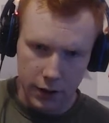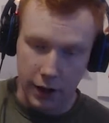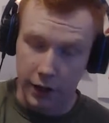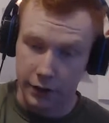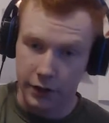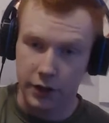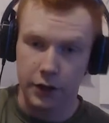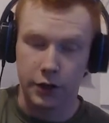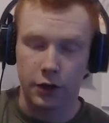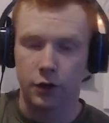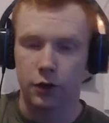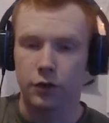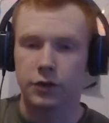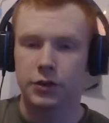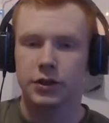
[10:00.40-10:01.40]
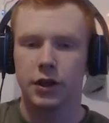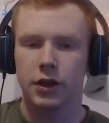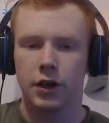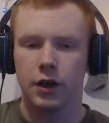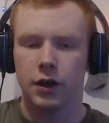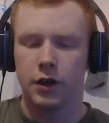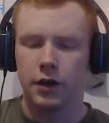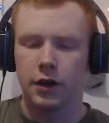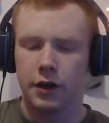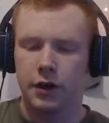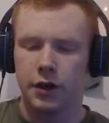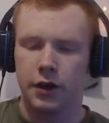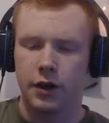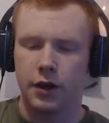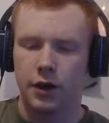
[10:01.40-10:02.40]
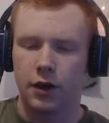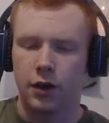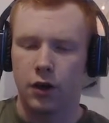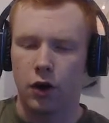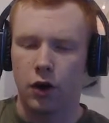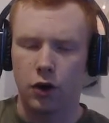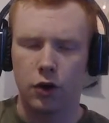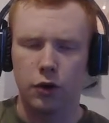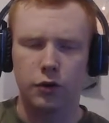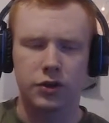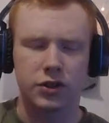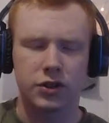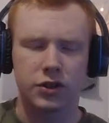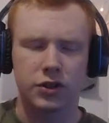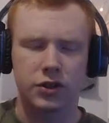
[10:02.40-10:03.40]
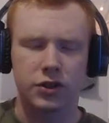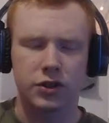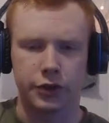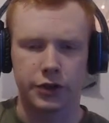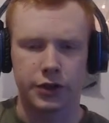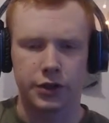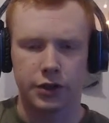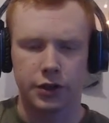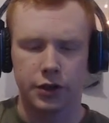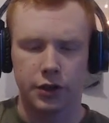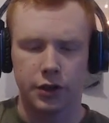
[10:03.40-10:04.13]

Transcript: And then it goes. All soldiers